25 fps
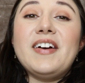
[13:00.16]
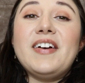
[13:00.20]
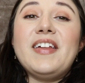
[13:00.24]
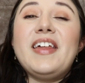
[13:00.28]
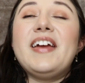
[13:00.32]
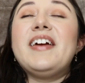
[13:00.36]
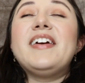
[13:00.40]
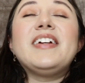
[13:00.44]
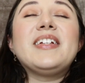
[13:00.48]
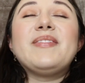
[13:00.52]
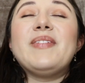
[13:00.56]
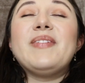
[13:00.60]
go.
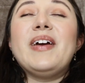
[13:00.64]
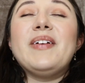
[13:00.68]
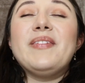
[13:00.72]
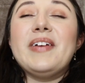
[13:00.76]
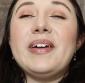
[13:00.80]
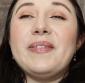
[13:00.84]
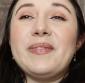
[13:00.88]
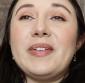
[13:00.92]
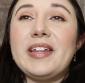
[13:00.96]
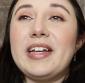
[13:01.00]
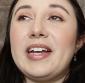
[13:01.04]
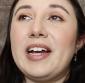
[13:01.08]
There's my
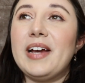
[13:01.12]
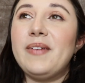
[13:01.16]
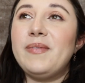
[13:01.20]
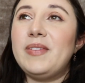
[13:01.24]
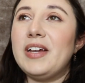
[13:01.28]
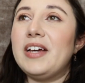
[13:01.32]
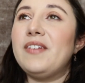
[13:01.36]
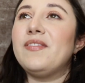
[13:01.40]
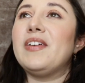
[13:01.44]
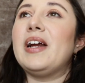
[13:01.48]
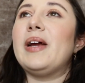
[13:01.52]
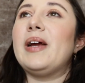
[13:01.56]
rambling. I'm
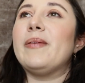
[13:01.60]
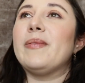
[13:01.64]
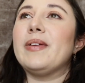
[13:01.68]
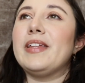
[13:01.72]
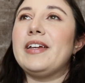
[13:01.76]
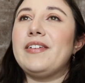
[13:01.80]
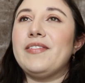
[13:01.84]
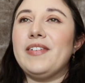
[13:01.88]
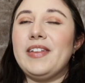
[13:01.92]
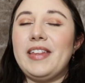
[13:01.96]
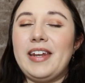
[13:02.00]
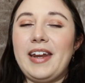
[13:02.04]
done
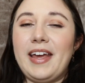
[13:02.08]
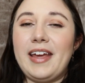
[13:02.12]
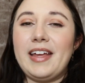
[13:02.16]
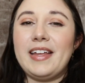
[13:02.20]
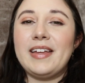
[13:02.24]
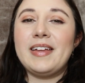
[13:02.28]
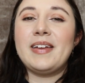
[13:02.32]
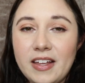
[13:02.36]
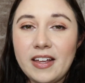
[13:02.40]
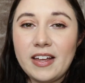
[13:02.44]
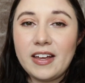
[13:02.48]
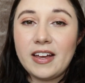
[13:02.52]
rambling for the day.
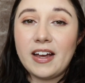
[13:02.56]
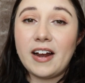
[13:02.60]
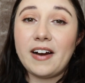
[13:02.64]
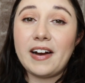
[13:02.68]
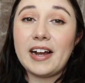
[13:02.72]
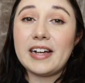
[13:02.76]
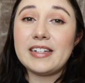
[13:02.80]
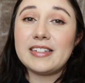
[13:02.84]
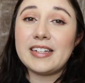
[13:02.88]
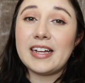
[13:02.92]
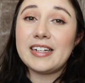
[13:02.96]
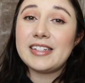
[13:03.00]

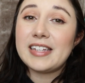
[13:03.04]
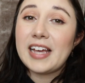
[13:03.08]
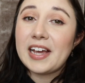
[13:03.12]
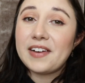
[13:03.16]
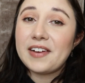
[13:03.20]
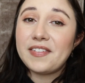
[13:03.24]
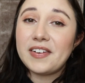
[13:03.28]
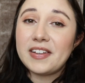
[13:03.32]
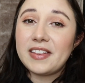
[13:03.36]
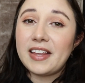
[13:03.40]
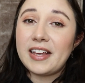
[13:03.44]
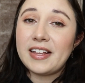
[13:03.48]
Alright, so that's
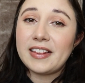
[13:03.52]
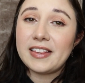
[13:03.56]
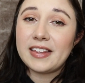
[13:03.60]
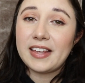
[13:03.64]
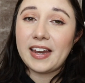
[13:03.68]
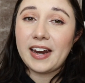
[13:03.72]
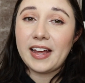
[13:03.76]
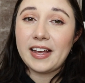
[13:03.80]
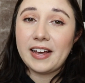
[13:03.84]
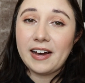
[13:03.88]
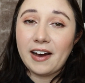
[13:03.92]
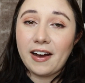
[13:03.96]
everything that
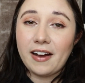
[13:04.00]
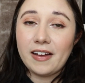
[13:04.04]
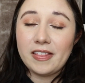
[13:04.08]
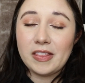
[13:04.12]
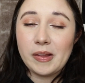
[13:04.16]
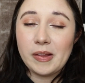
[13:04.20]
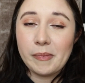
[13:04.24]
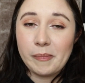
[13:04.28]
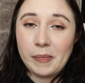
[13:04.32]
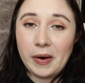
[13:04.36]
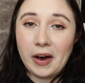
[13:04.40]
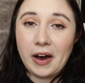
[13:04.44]
I got in
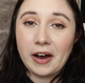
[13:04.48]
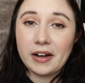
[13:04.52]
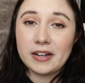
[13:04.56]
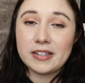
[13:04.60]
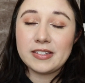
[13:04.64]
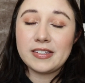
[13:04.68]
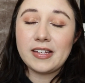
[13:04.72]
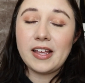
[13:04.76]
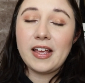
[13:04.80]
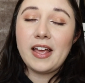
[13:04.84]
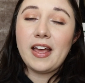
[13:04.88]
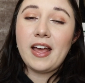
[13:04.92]
the box.